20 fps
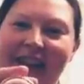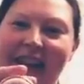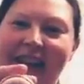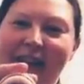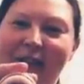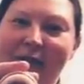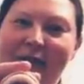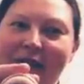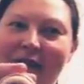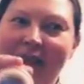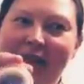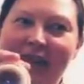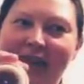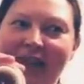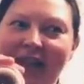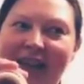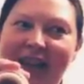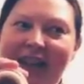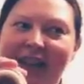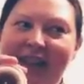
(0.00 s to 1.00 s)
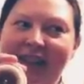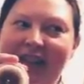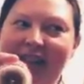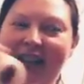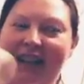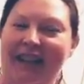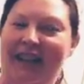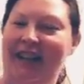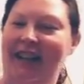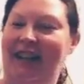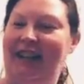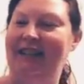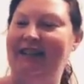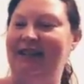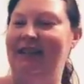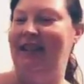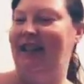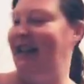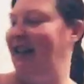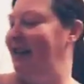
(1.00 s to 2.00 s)
That's what it looks like. Yeah,
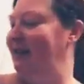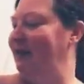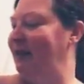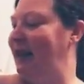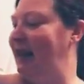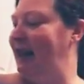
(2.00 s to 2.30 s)
no.